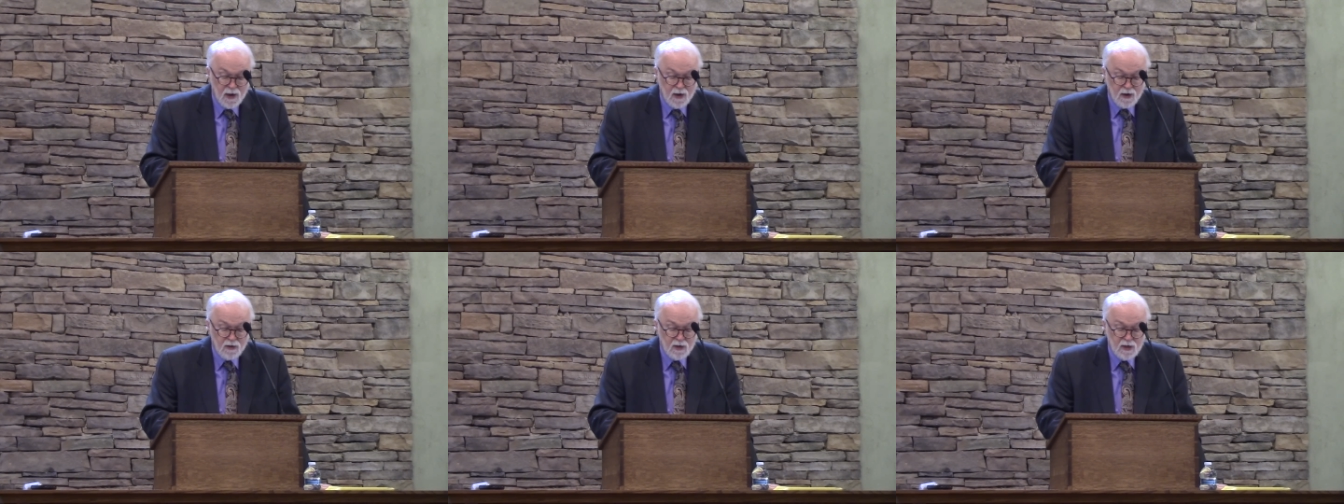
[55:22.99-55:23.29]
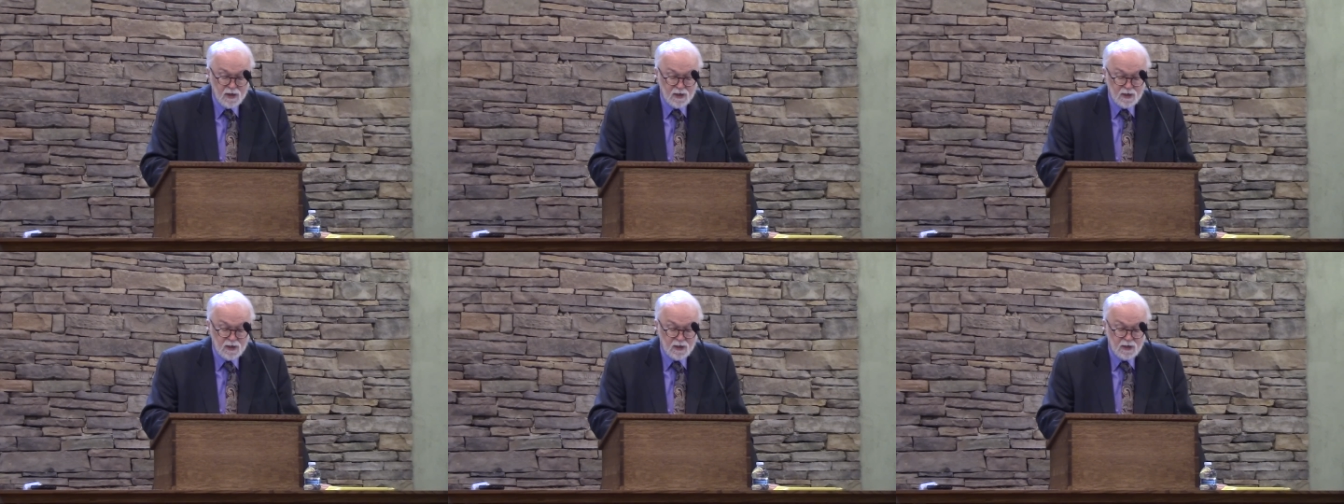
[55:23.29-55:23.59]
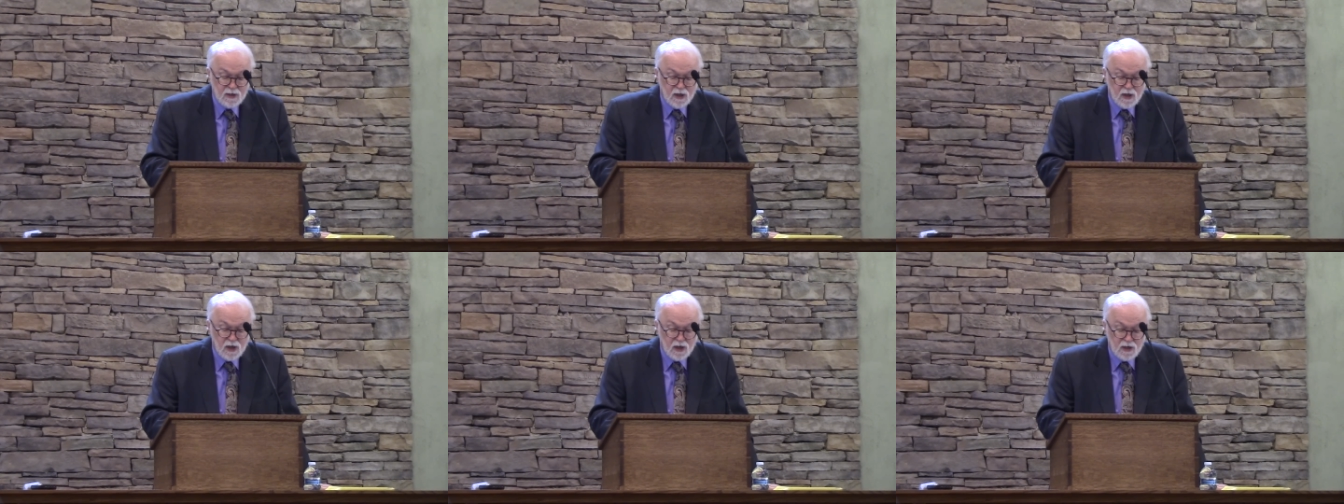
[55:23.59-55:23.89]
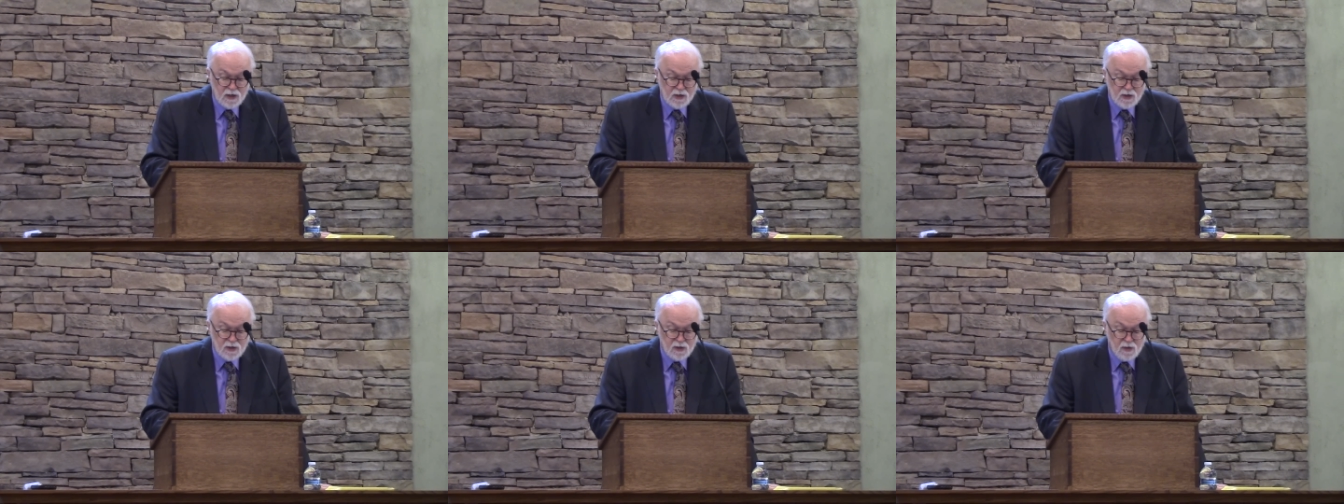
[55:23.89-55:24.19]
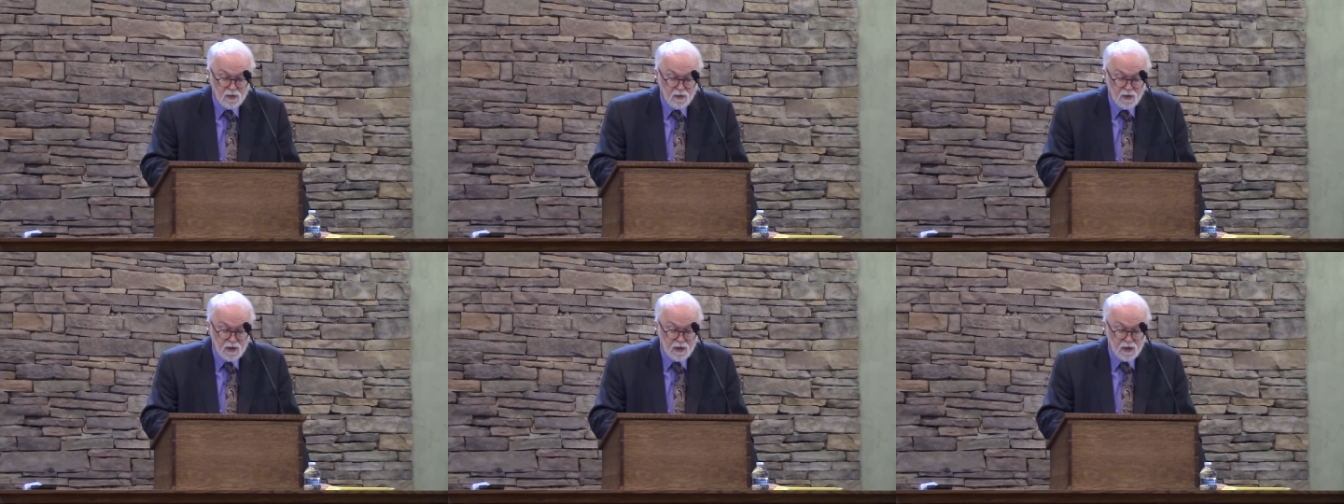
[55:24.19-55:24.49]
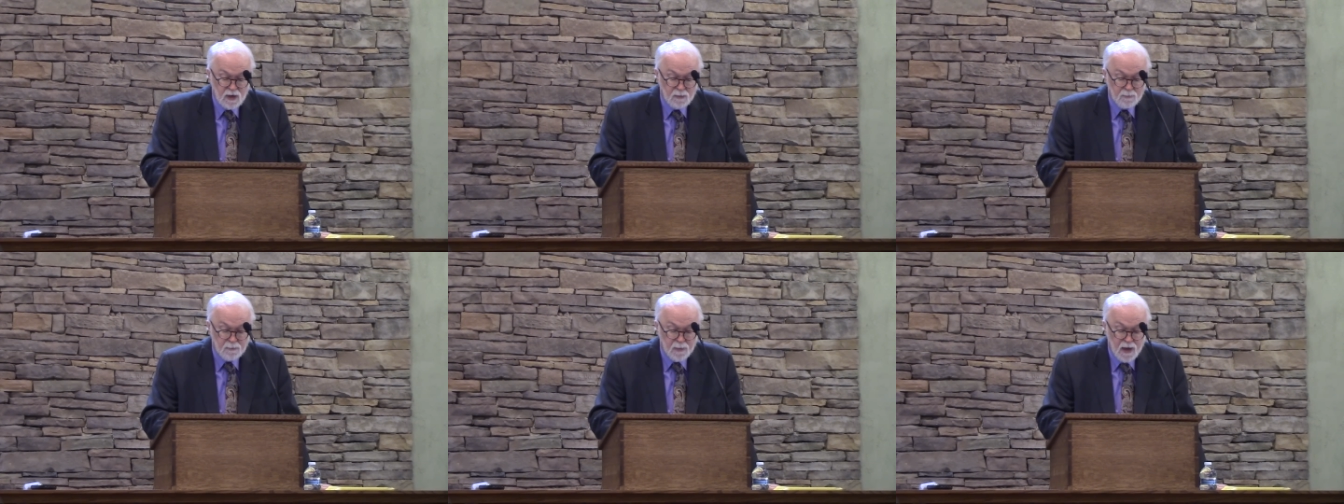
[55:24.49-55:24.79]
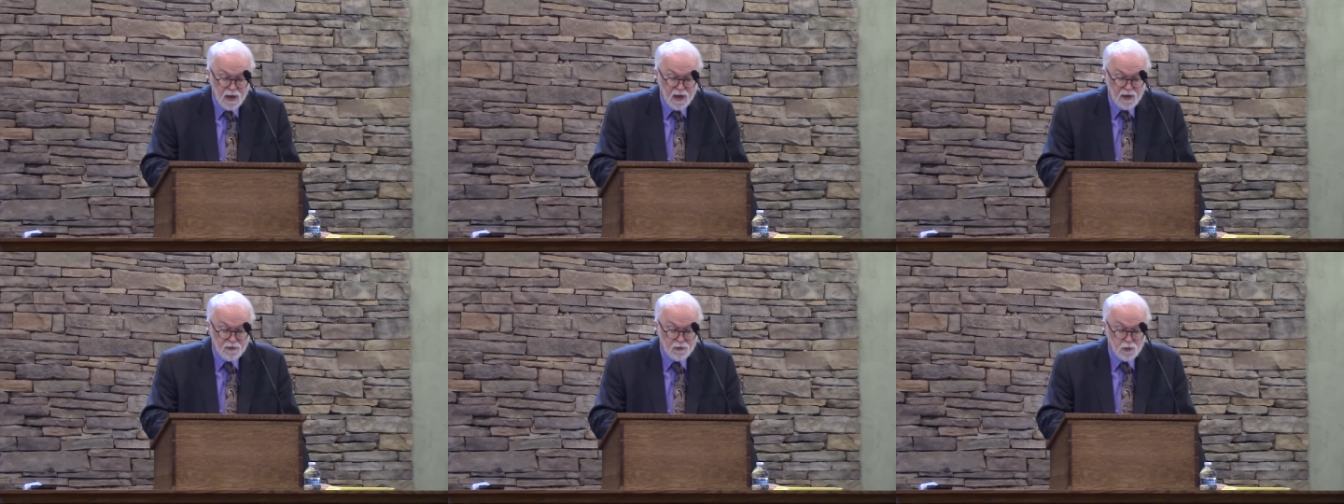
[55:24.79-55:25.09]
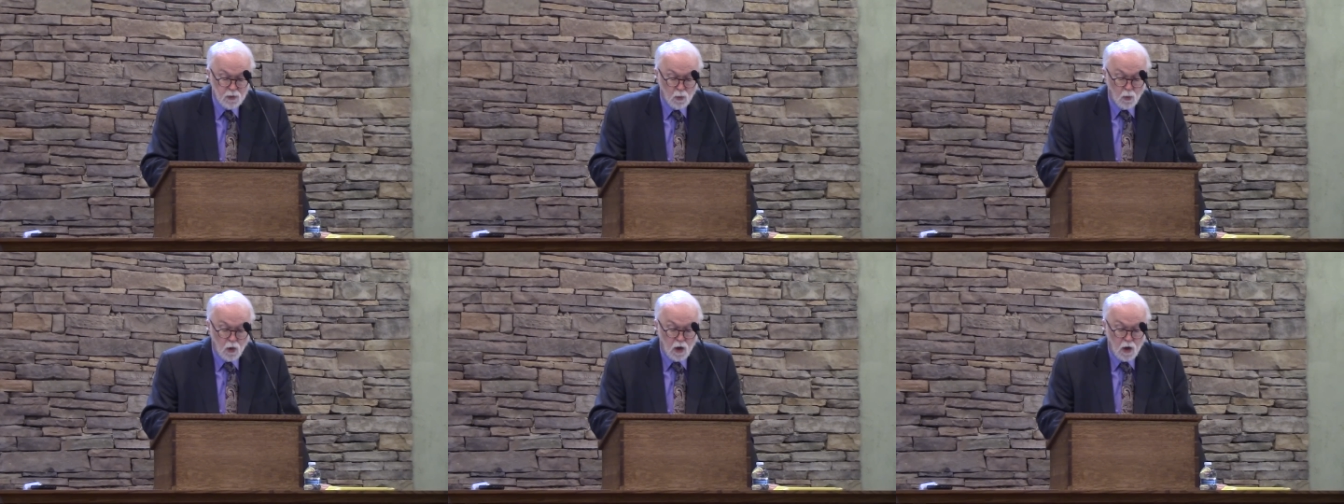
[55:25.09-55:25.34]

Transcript: There he did consecrate a bath